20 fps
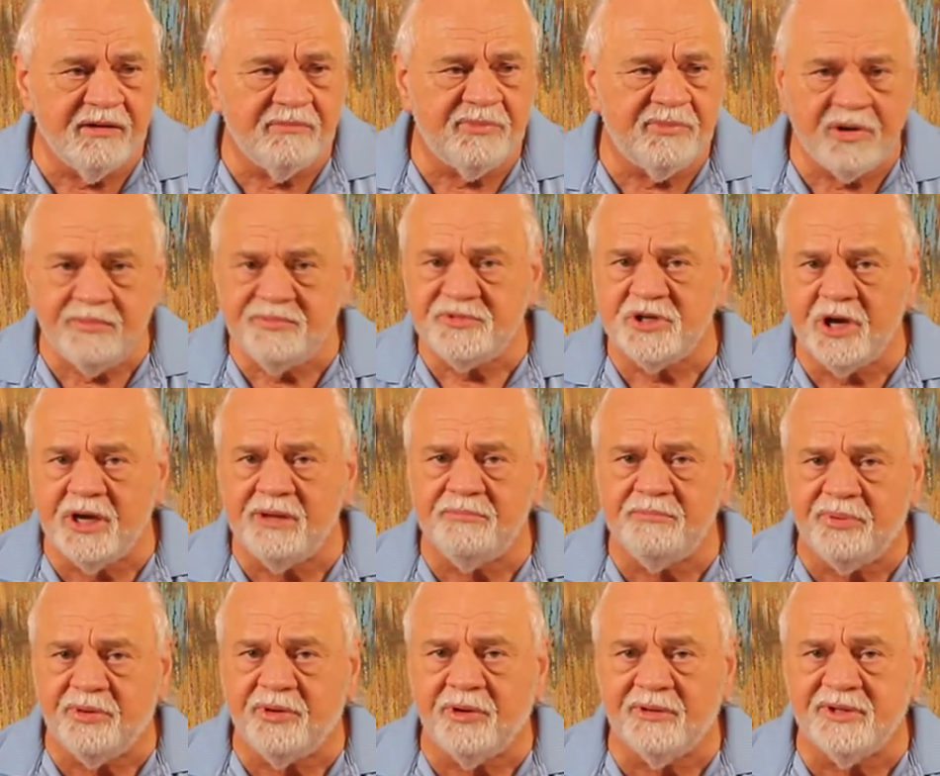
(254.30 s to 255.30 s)
Pope
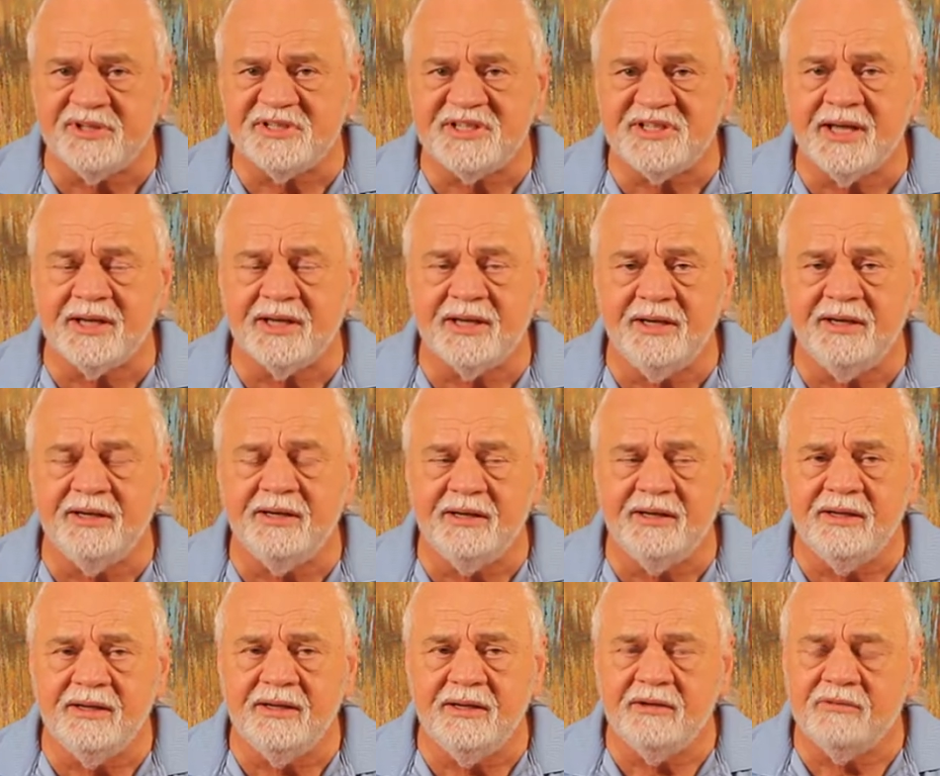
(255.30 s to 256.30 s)
John Paul II
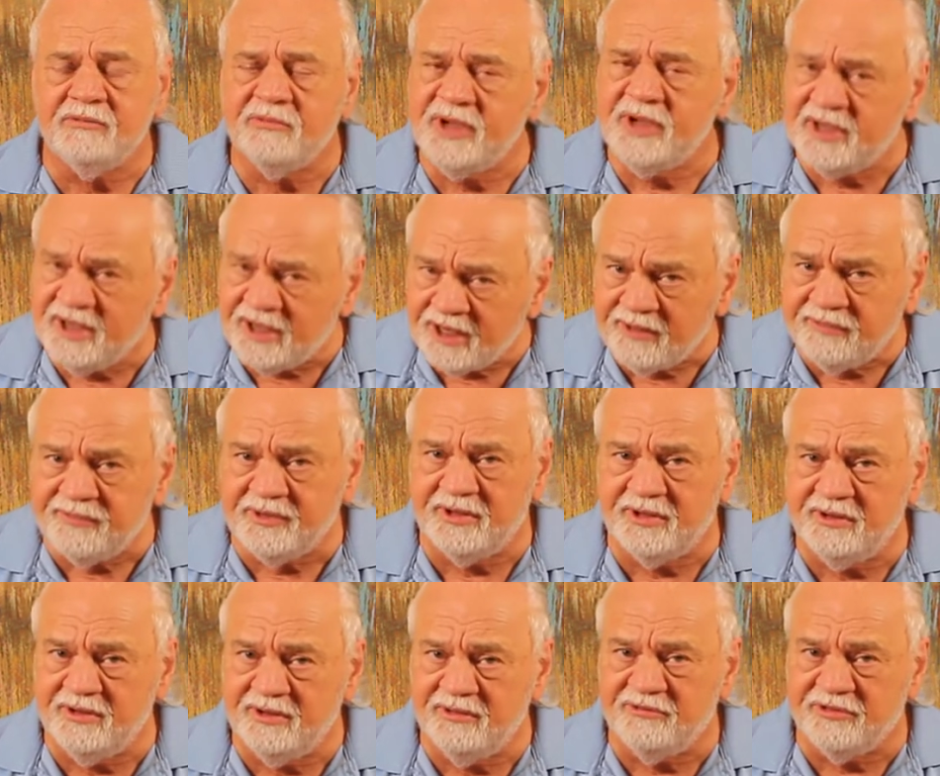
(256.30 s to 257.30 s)

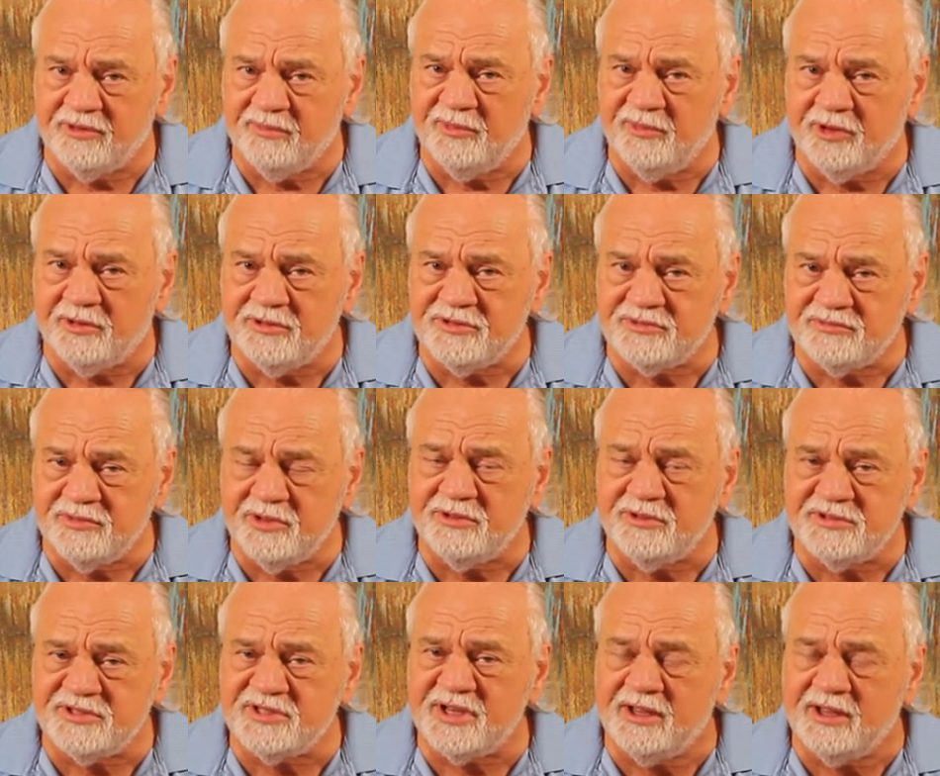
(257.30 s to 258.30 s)
recovered from those
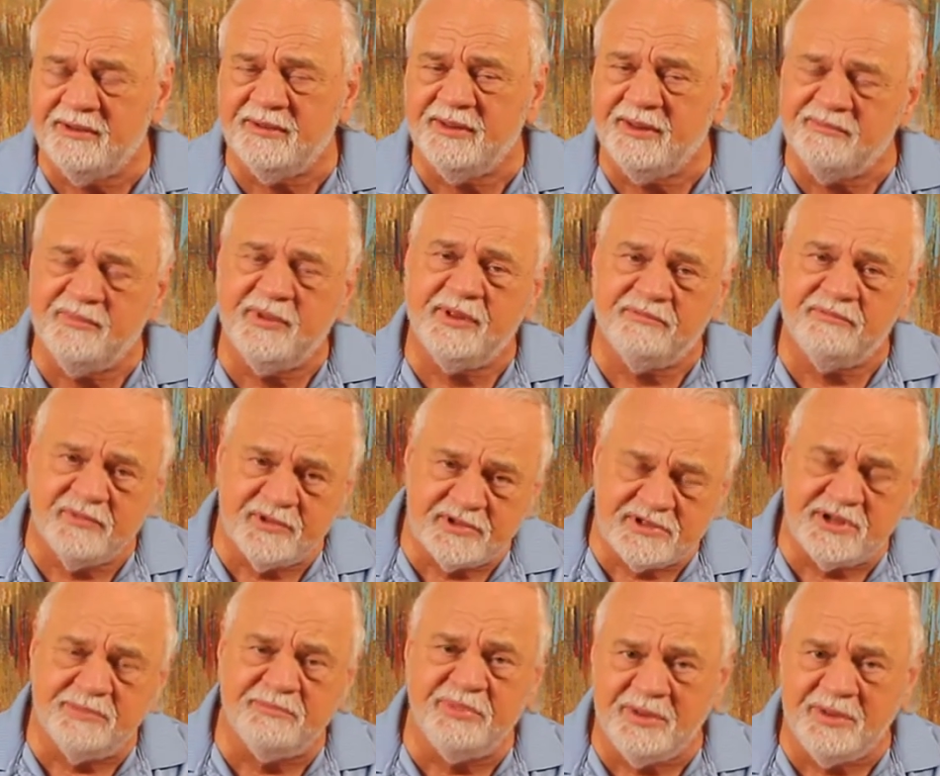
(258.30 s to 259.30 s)
wounds. Now,
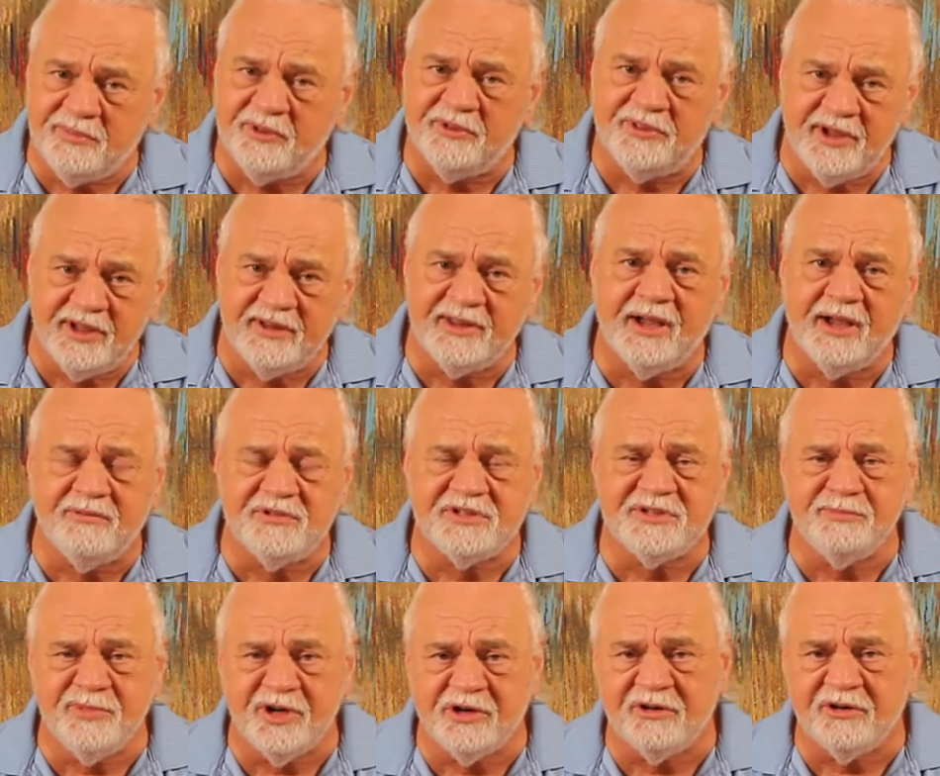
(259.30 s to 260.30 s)
some people think that was
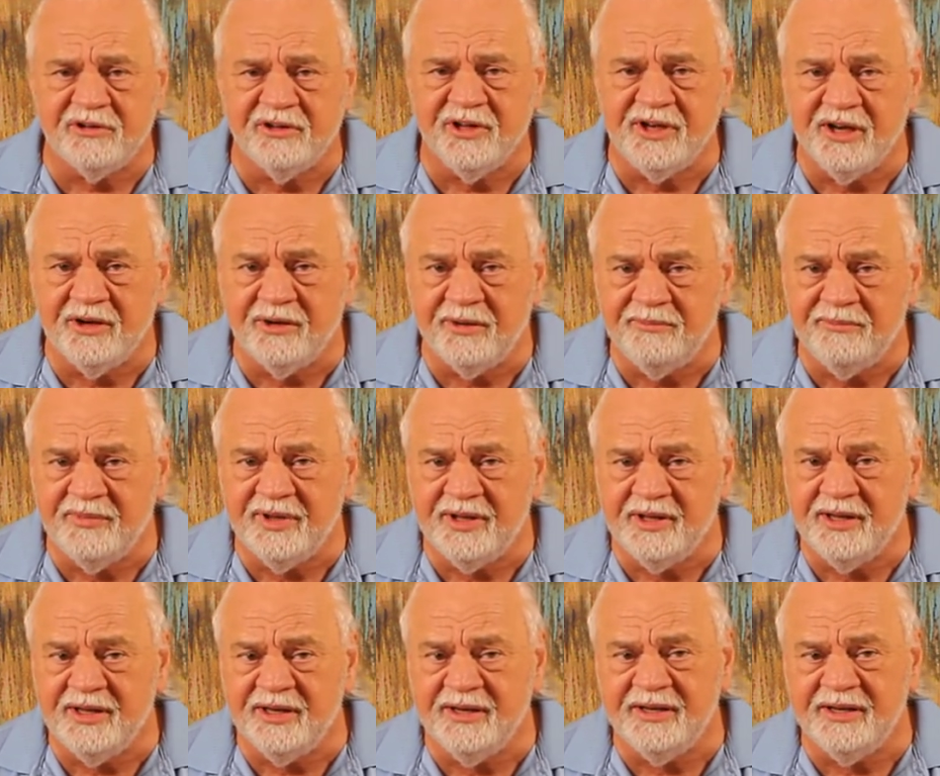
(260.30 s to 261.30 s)
a miracle
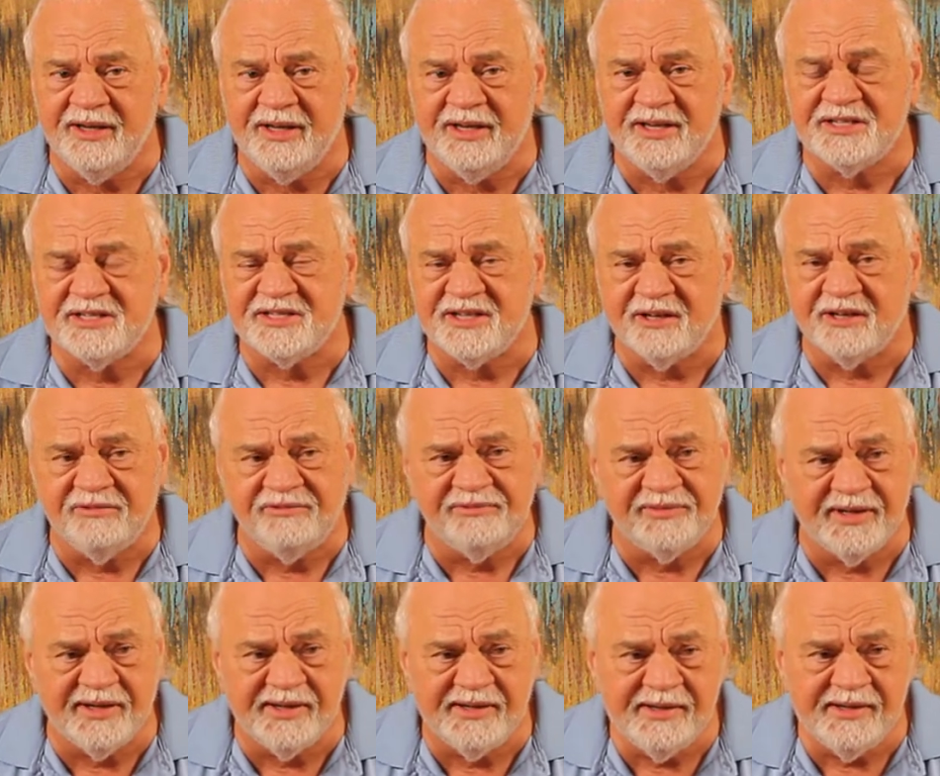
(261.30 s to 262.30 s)
in itself.
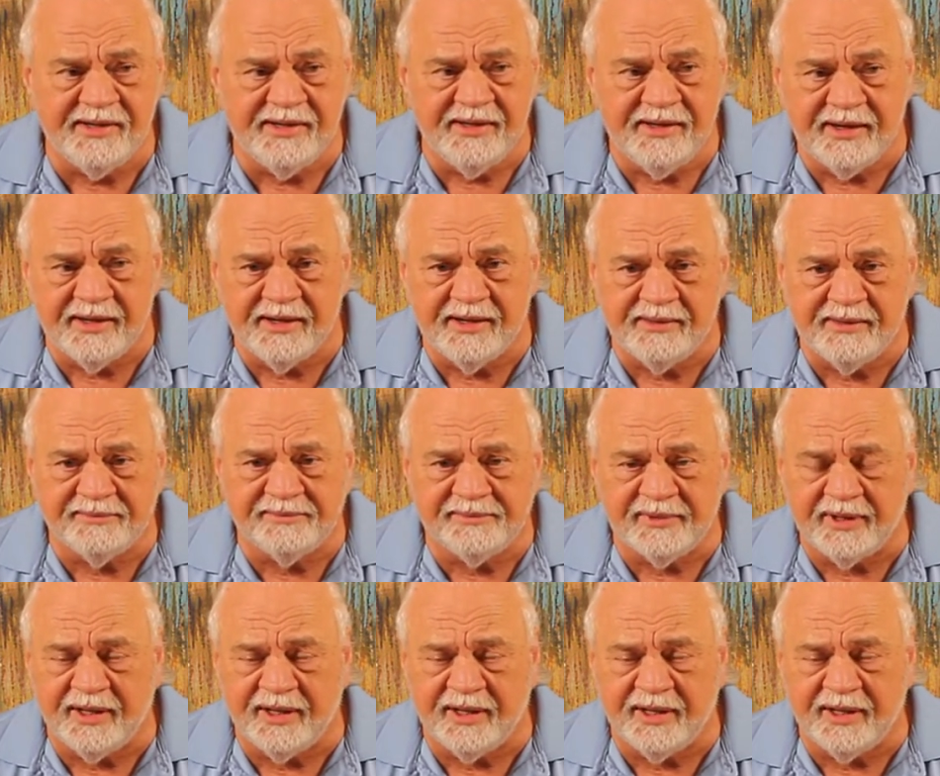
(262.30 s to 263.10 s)
I